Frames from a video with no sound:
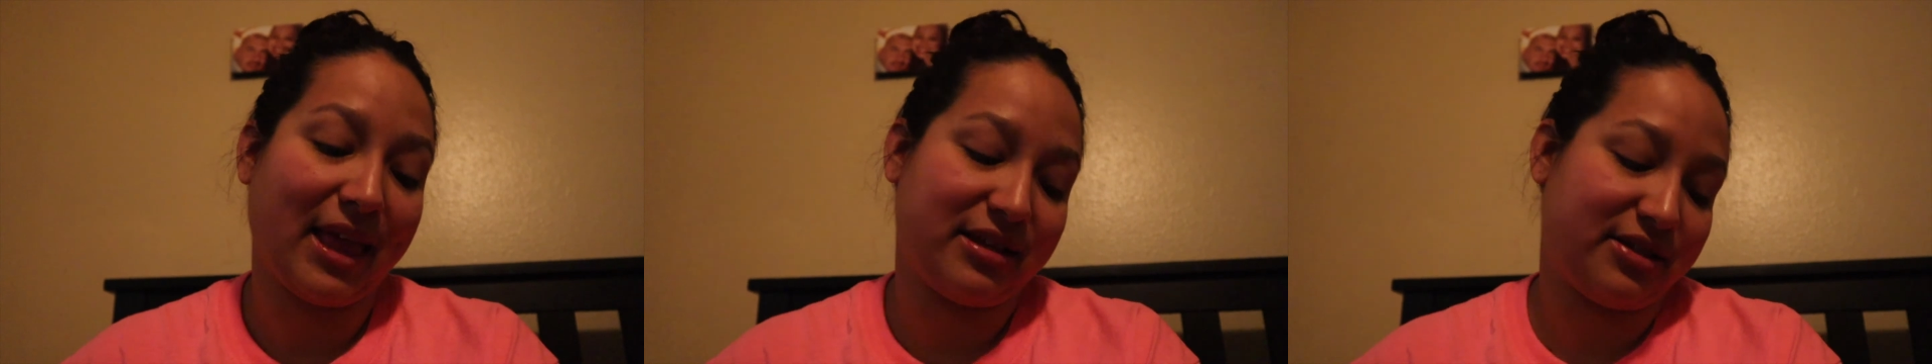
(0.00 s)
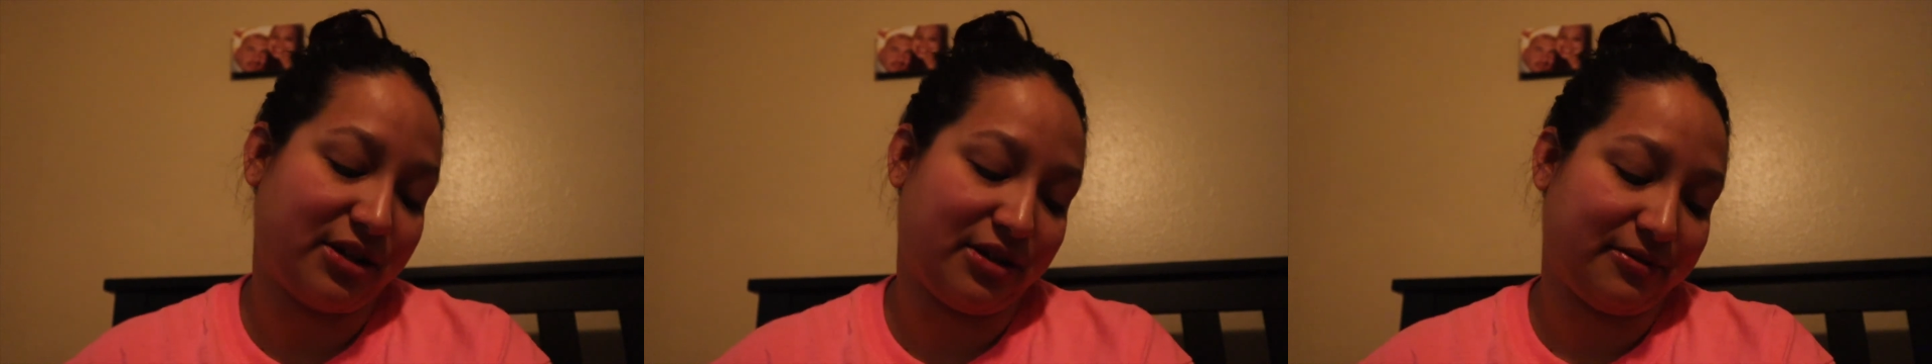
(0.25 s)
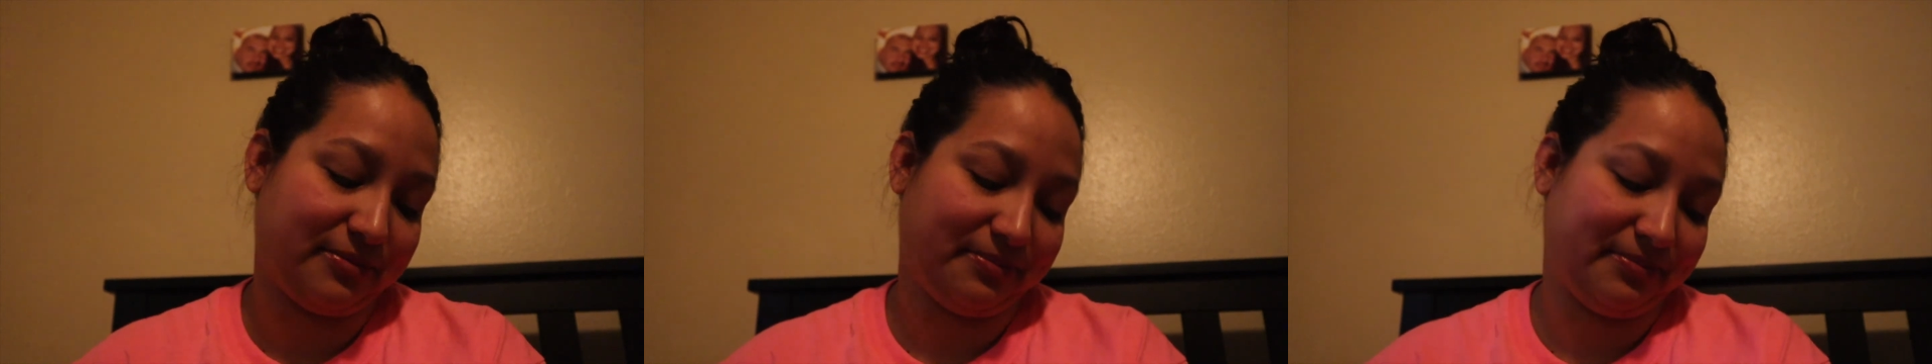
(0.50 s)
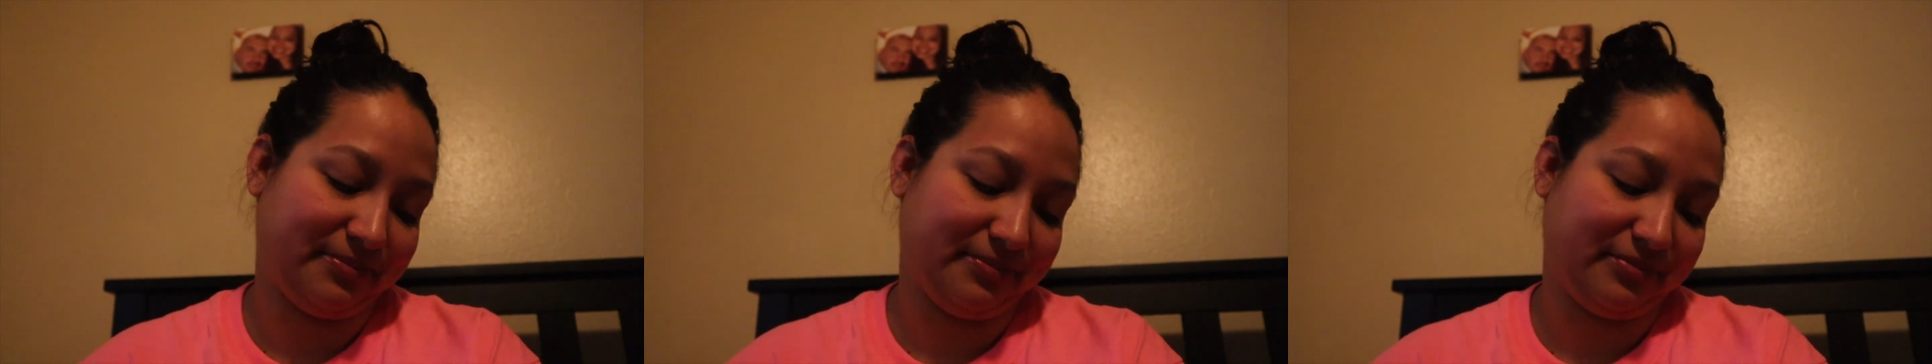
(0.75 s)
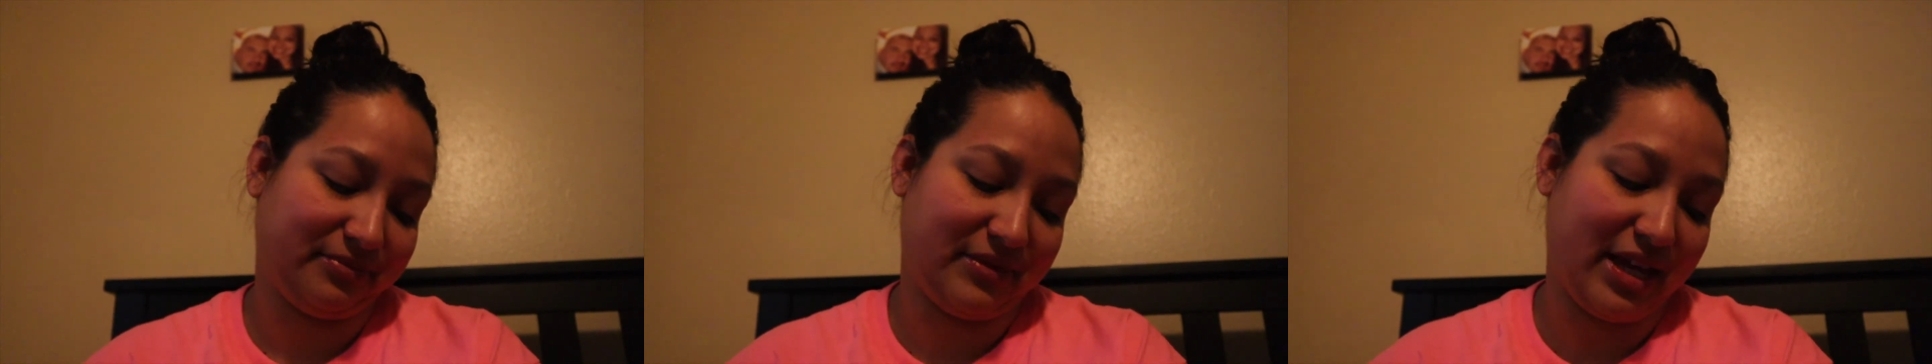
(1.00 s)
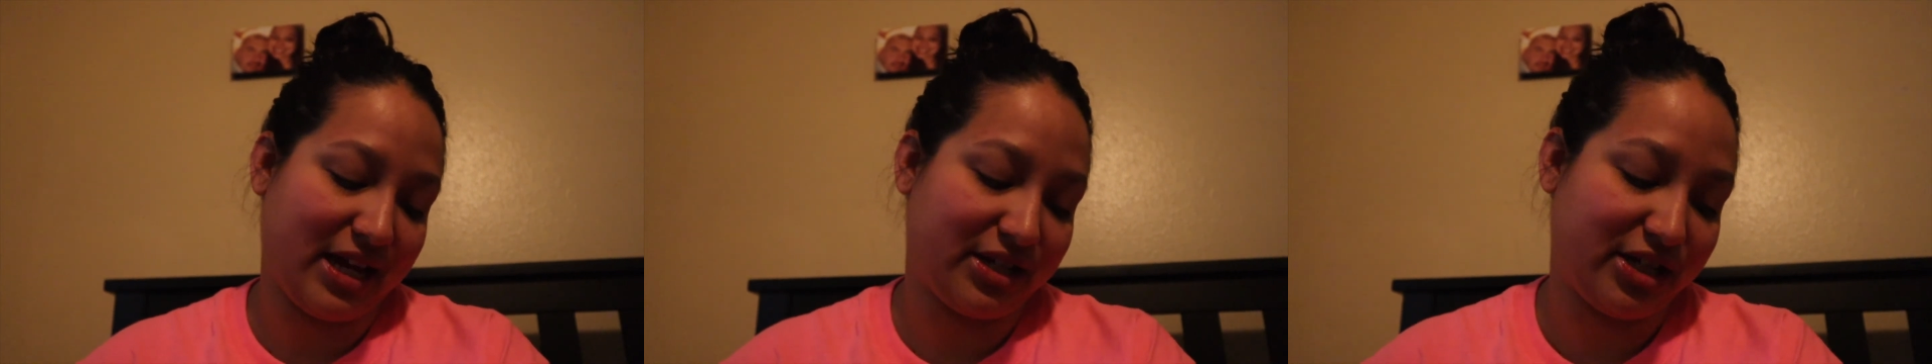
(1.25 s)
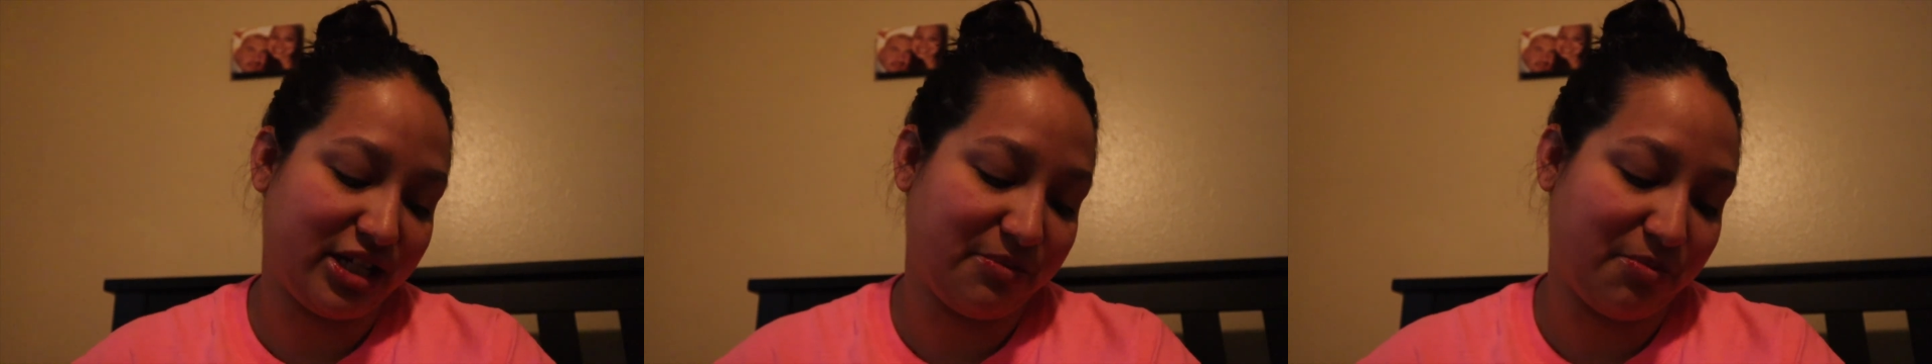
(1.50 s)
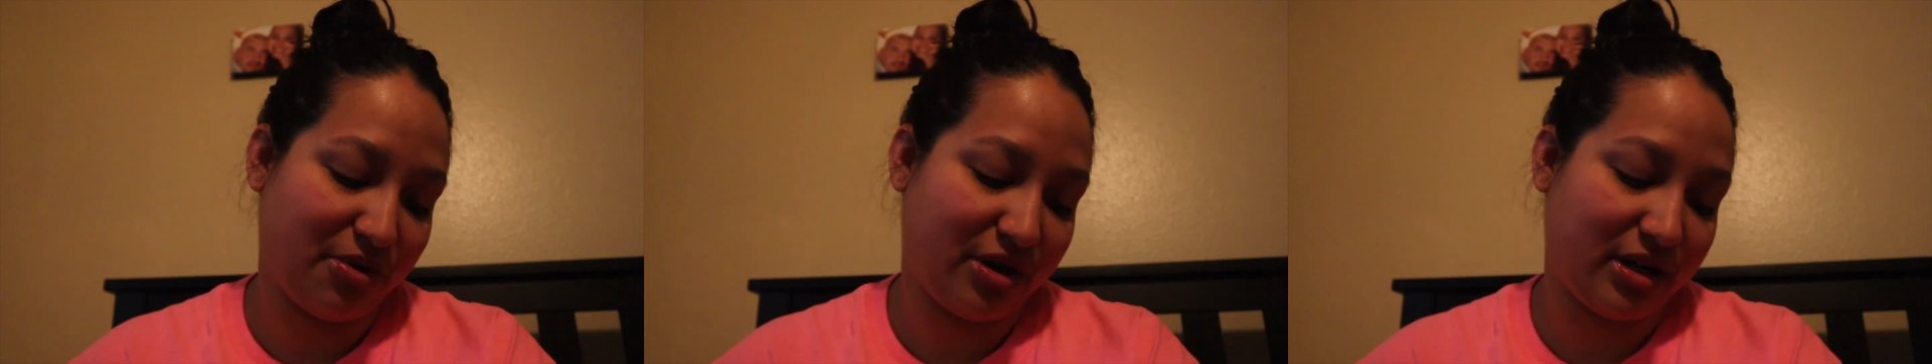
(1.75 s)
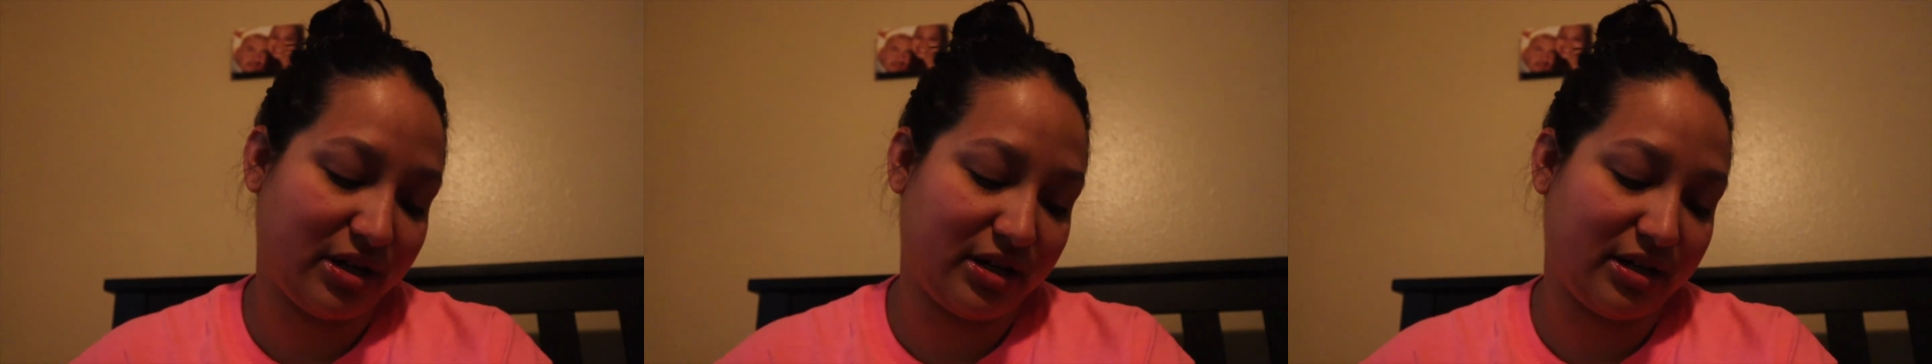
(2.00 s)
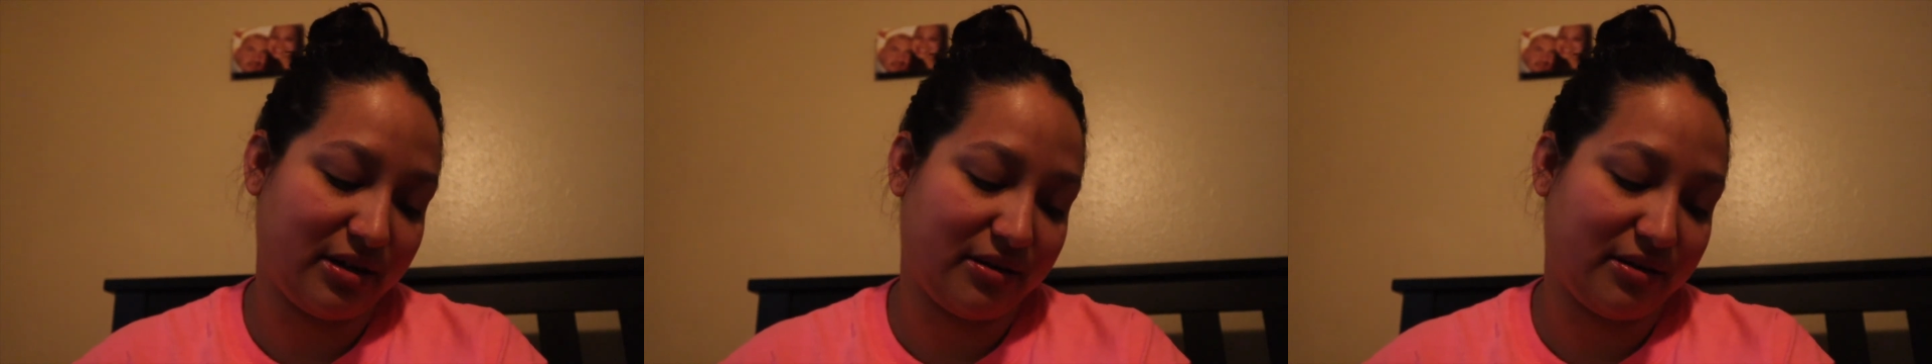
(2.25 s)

so yeah, she's born